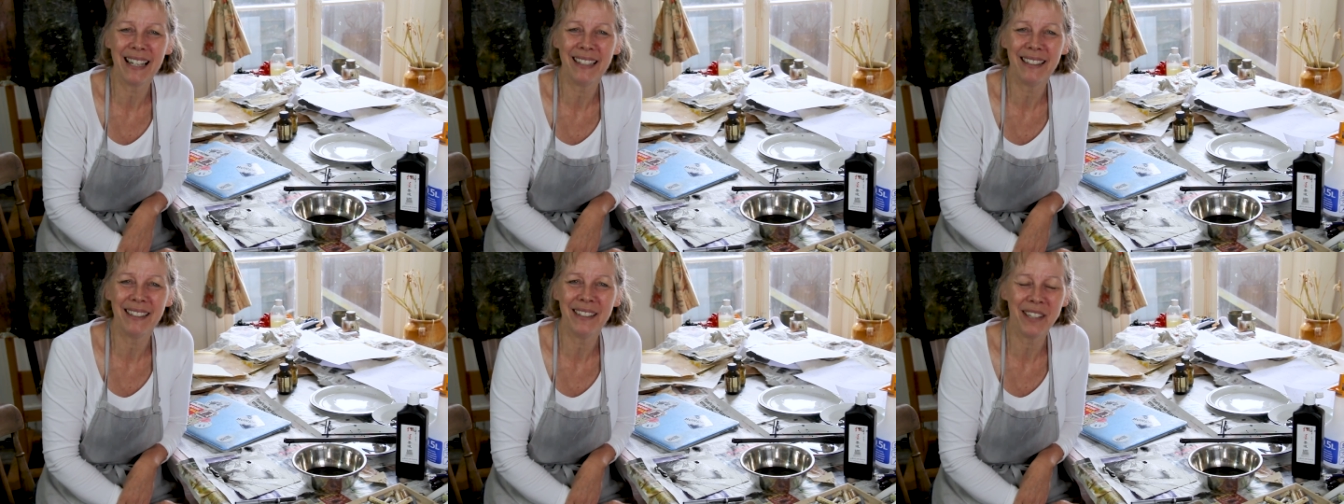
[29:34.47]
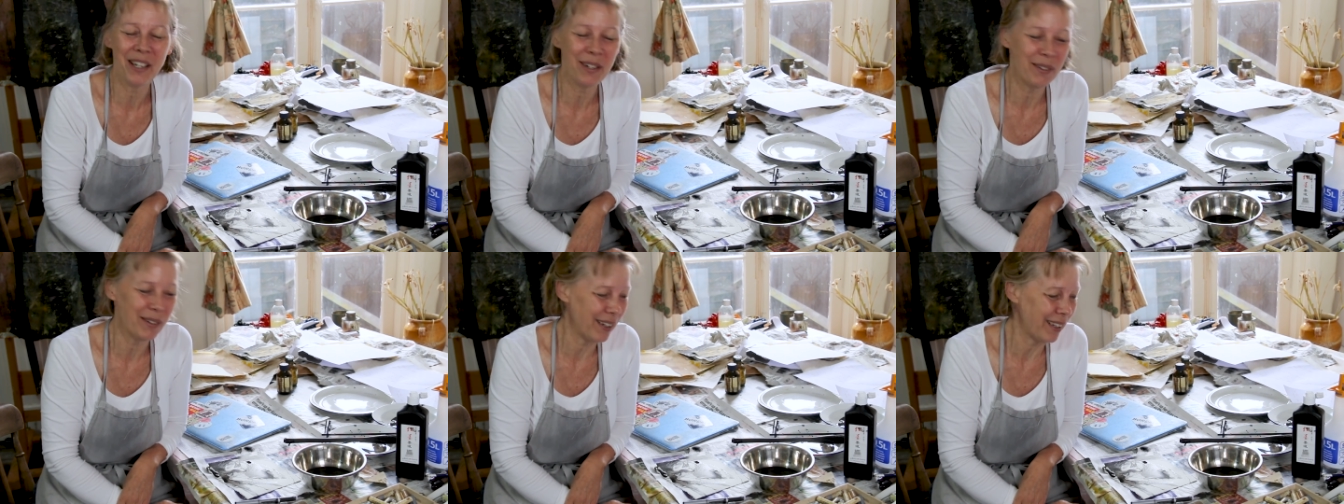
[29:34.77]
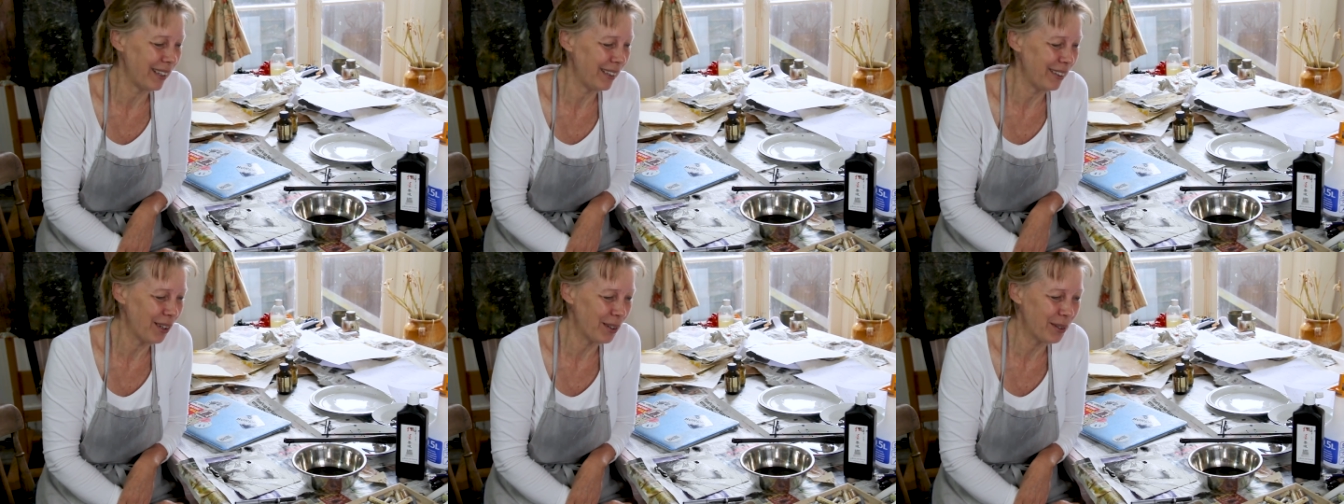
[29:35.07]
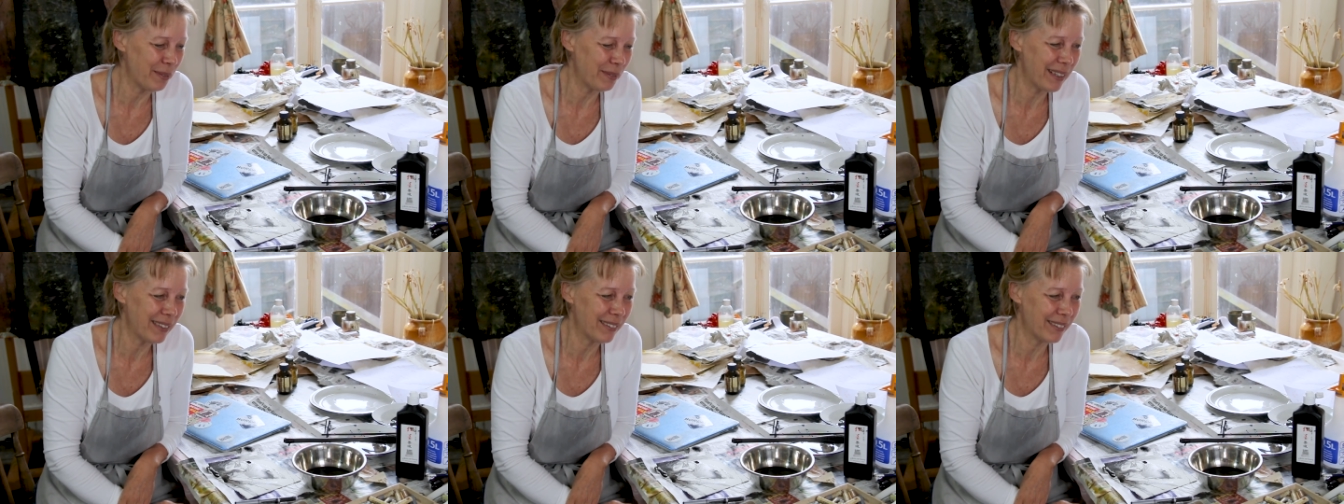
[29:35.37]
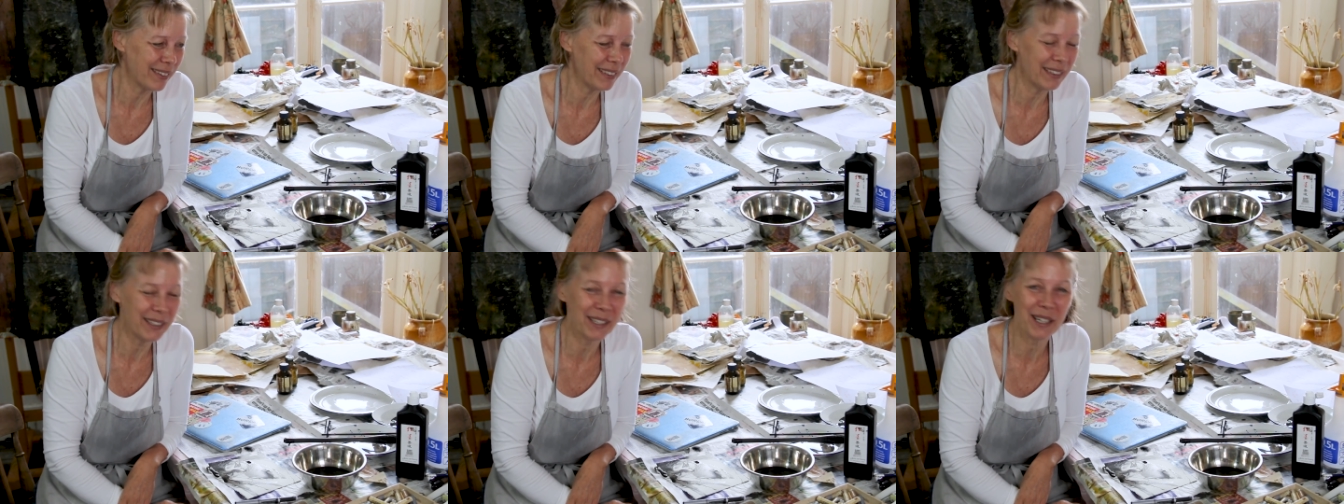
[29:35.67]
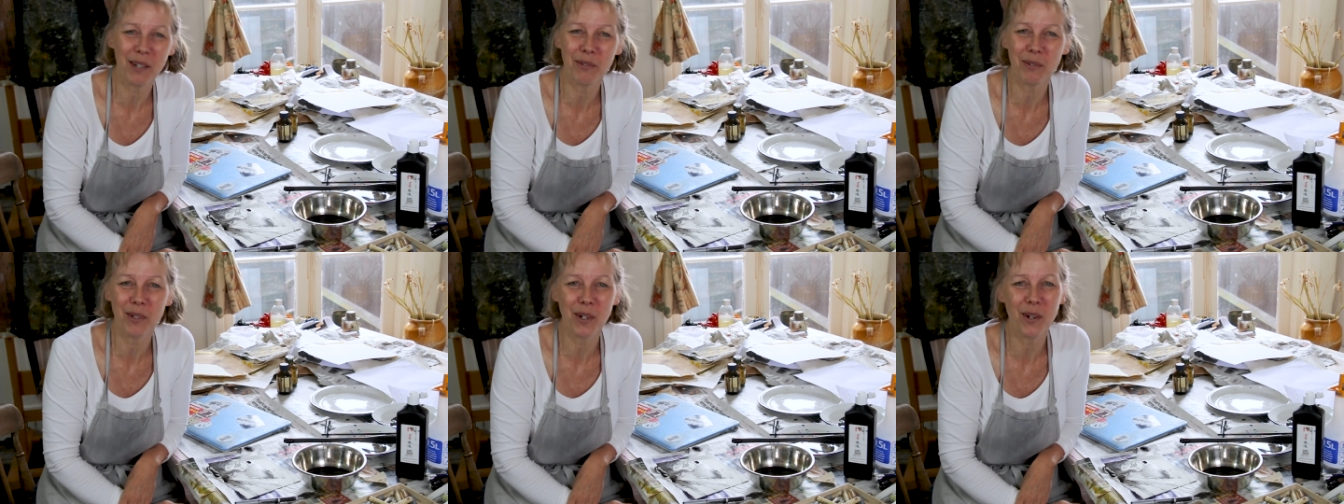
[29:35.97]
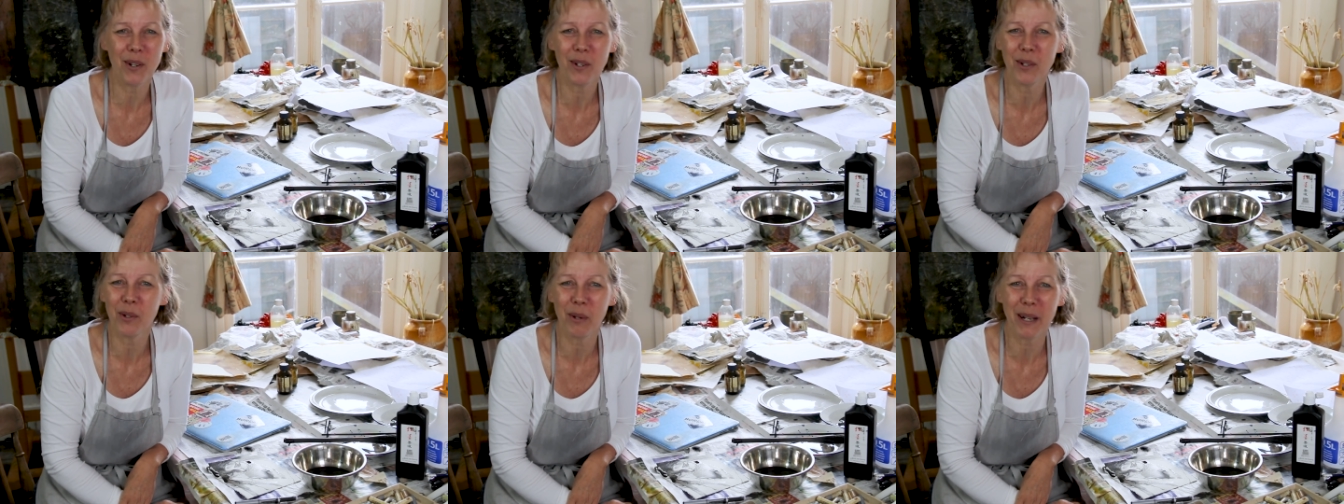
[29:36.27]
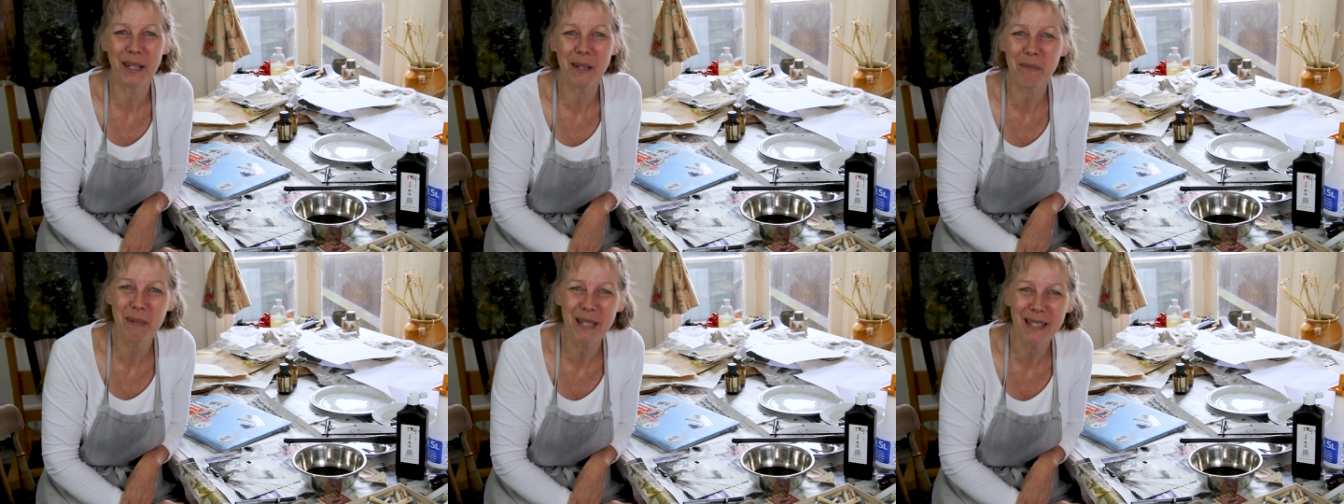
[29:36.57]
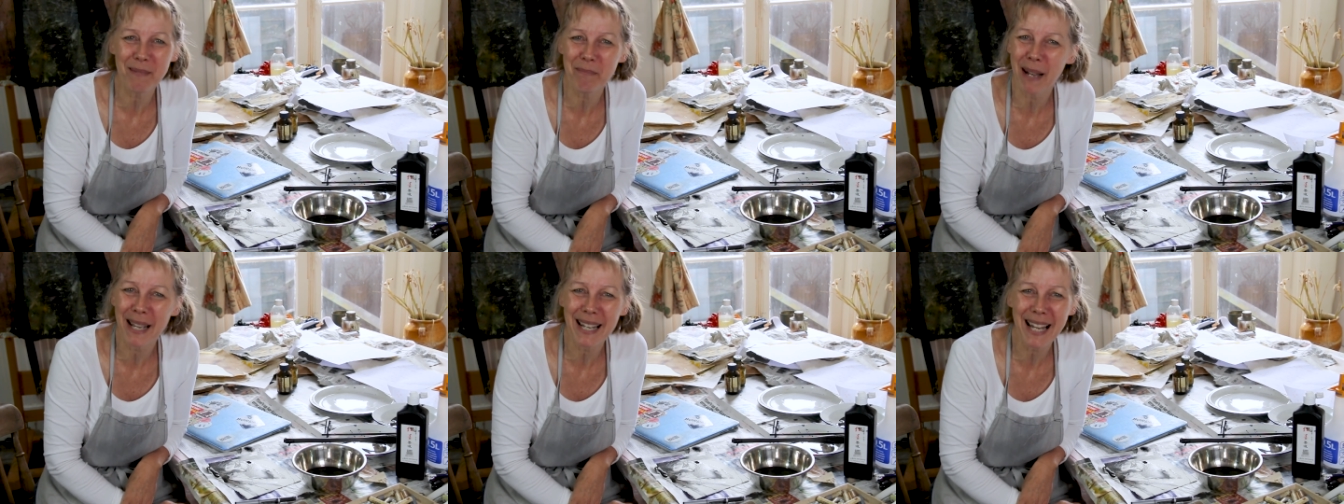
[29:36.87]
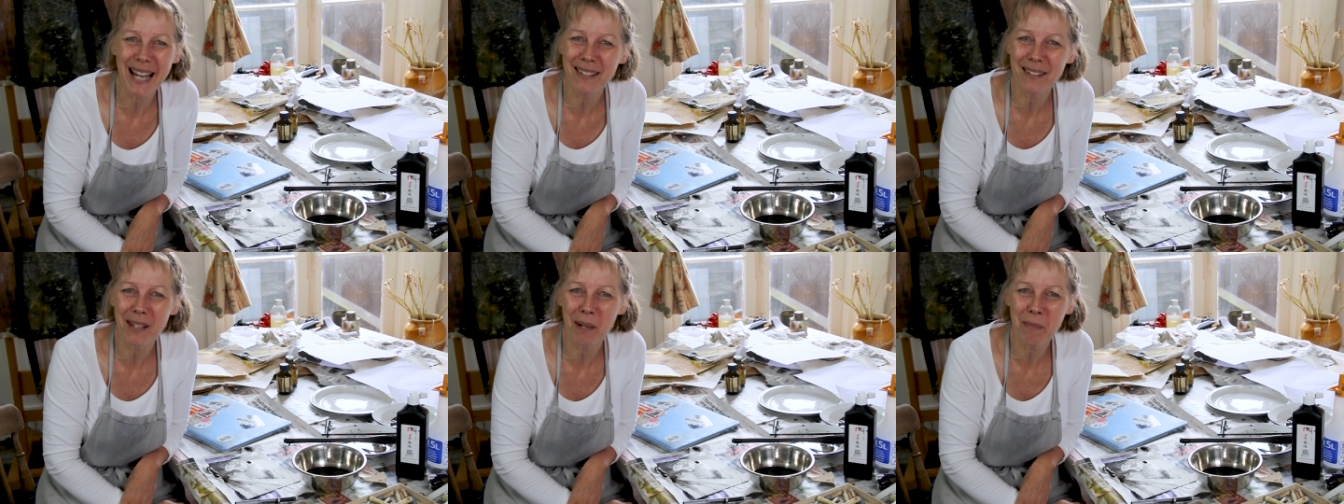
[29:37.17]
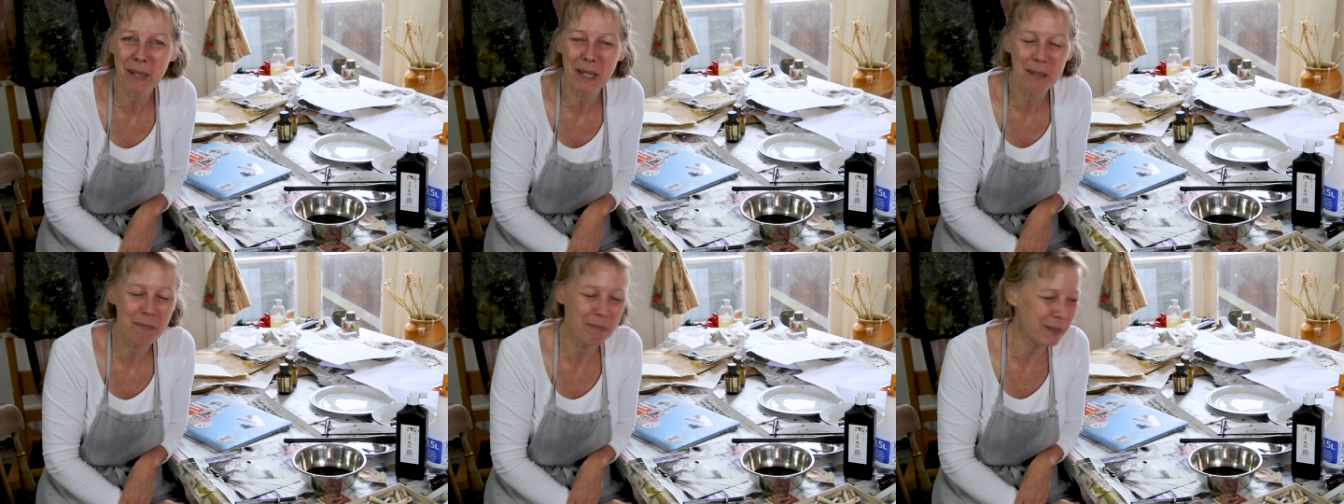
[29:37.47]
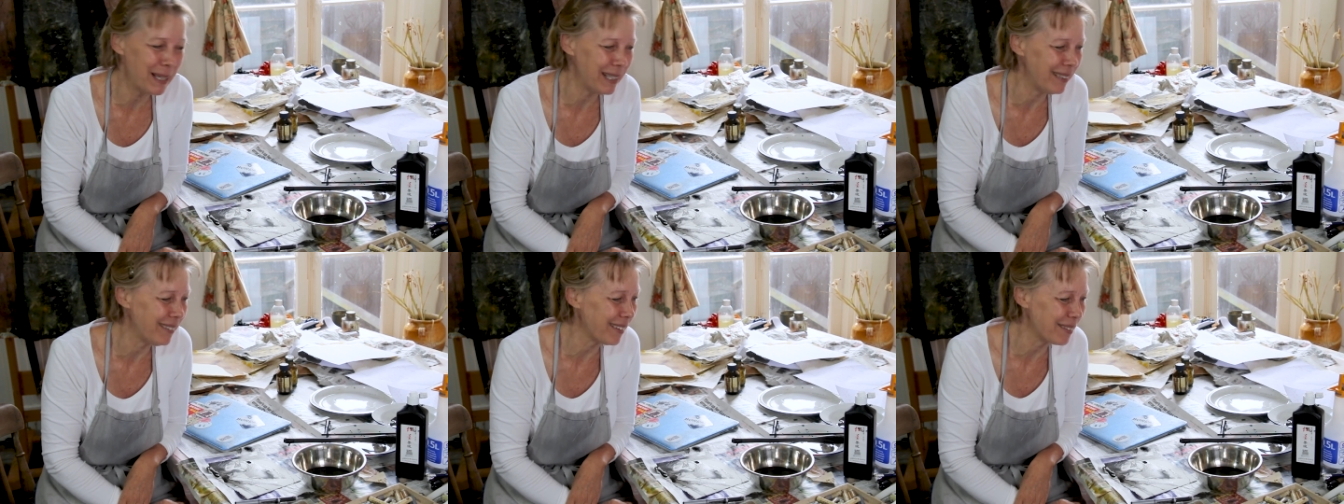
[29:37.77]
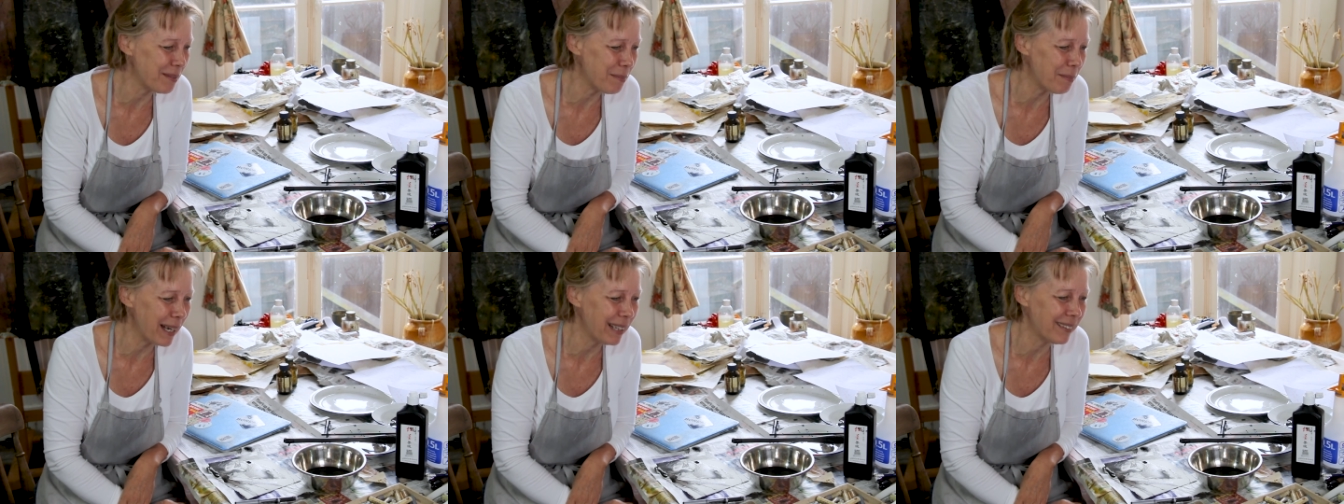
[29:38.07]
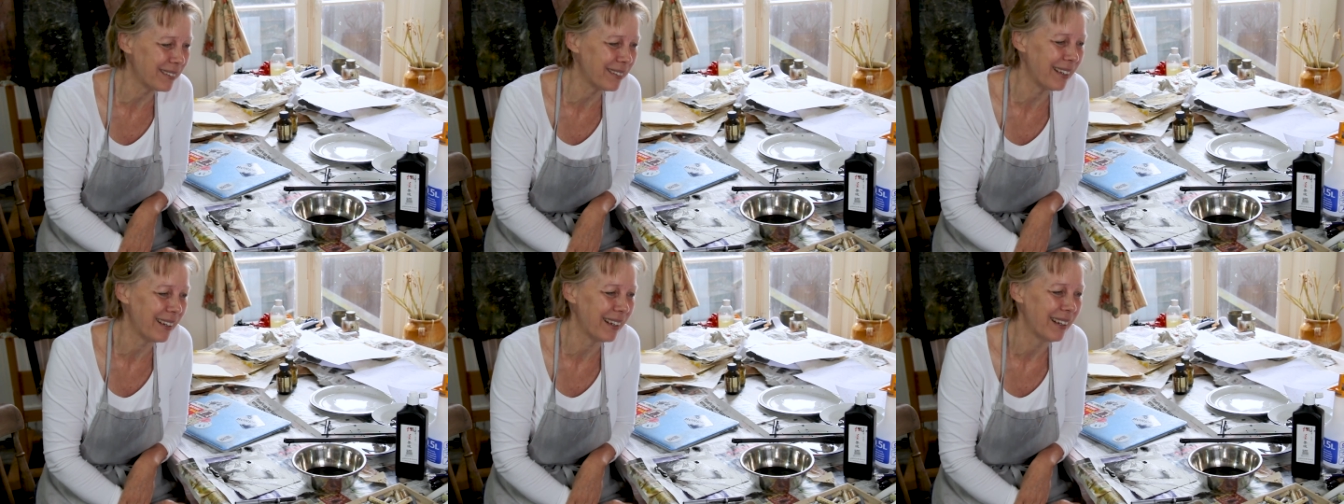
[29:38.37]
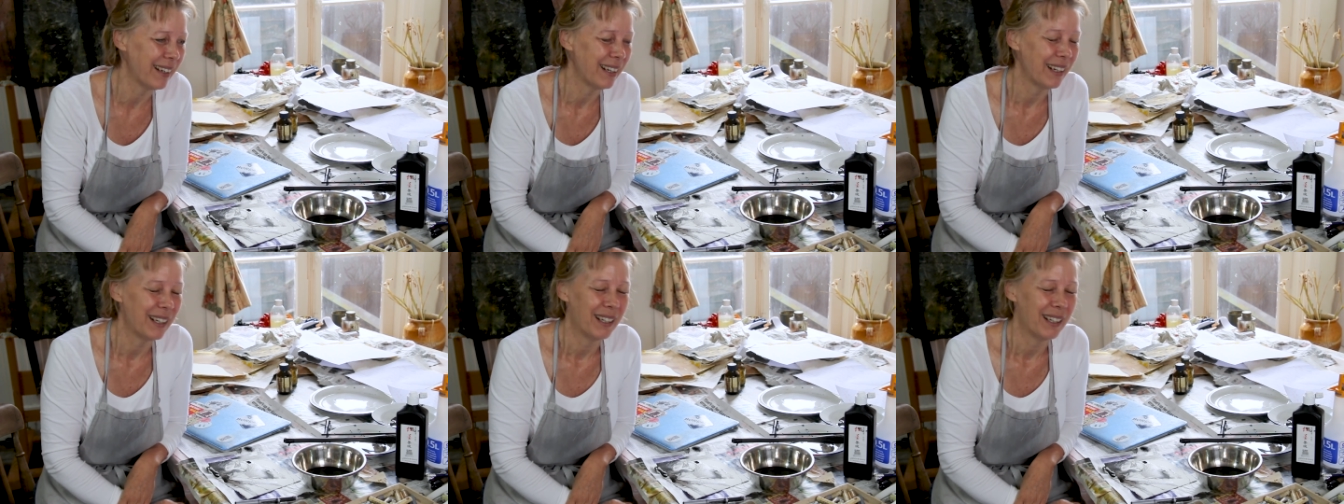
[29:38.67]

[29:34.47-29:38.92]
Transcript: A lot of it's going to go wrong, quite a bit might end up in the bin, doesn't matter.